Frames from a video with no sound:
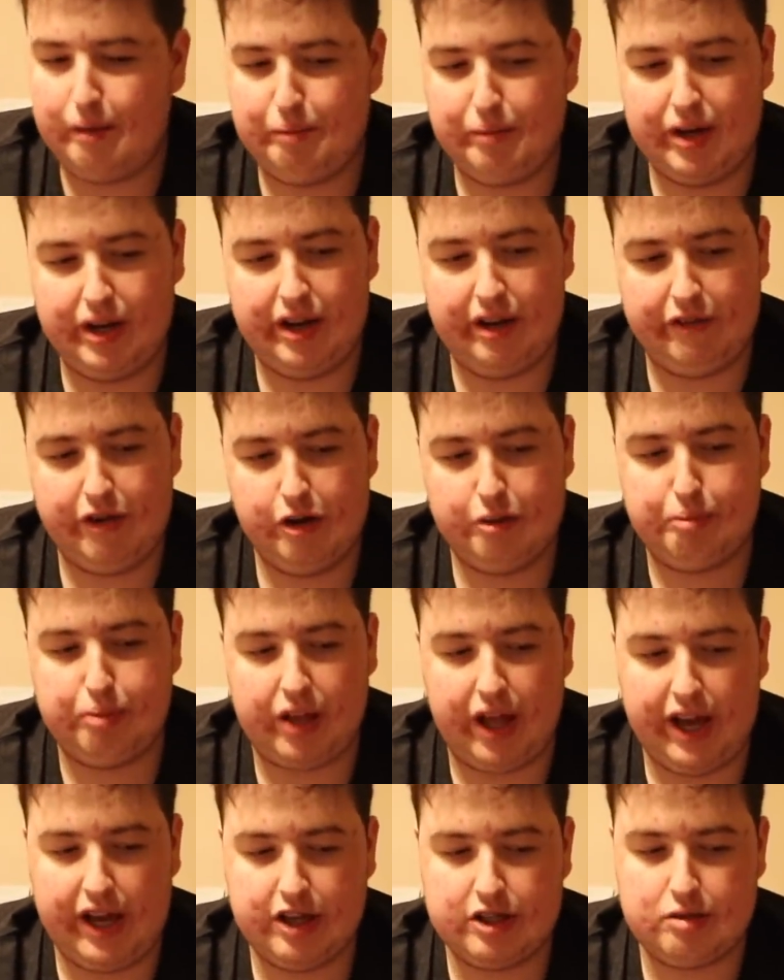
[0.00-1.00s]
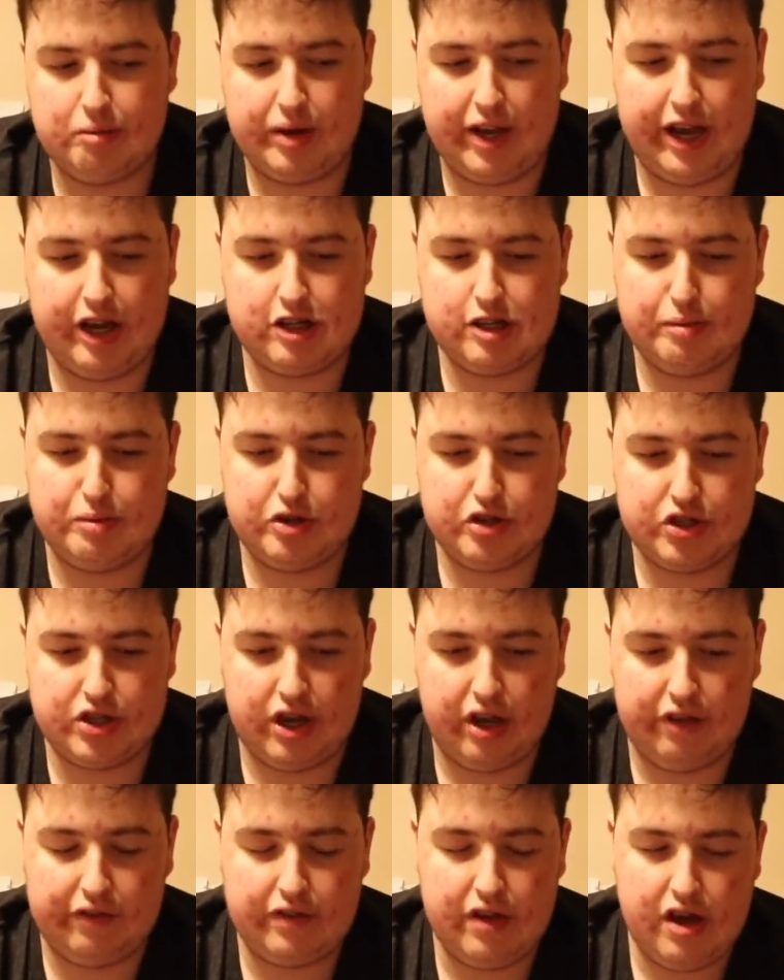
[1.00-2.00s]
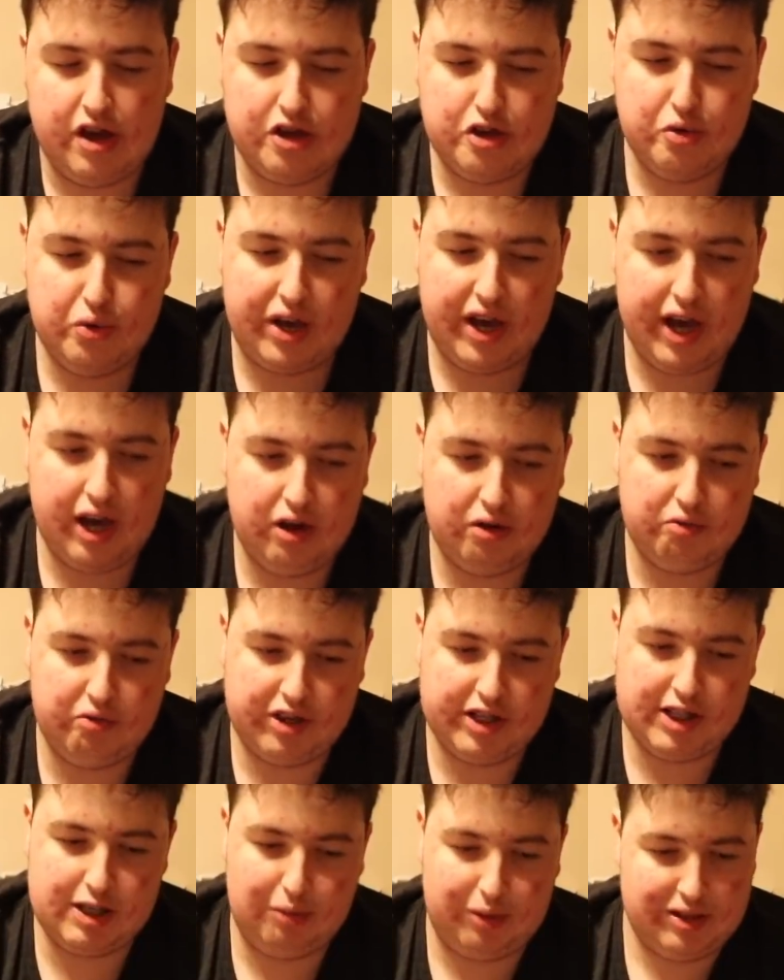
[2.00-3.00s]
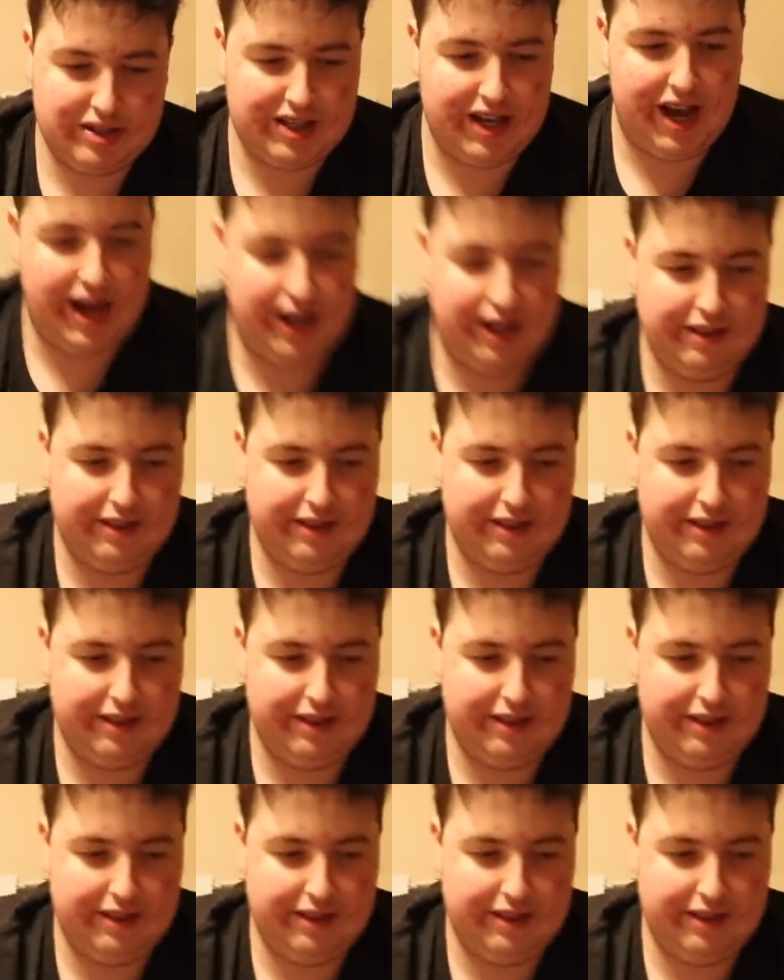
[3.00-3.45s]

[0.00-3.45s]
But if you're playing so many hand traps yourself, you can't reasonably side